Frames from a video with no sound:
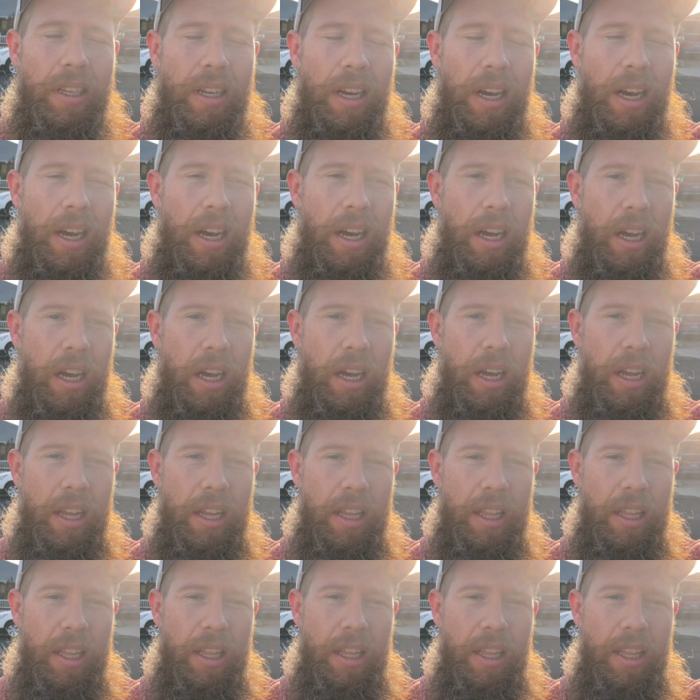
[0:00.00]
Uh,
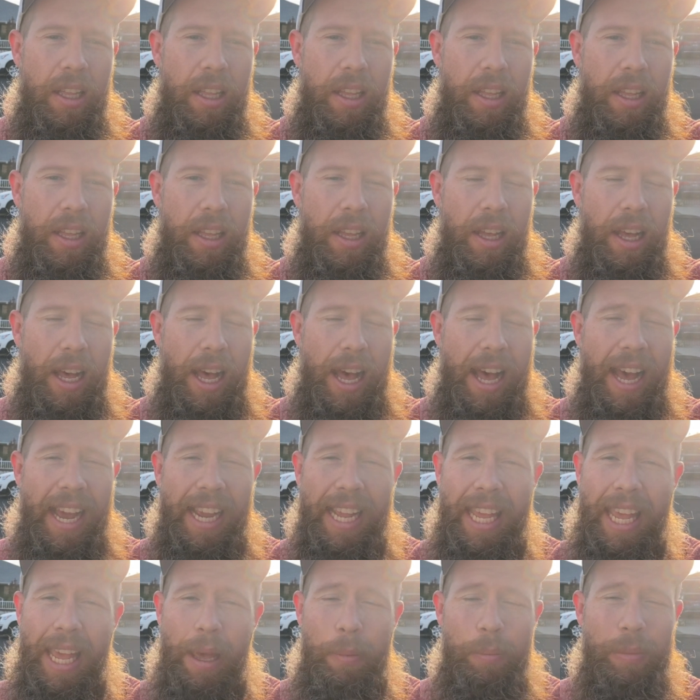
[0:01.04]
I
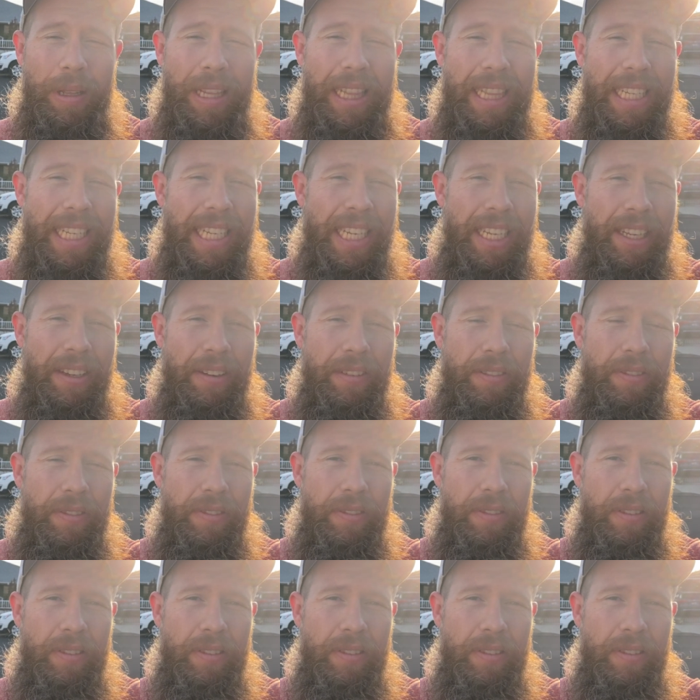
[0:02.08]
can't believe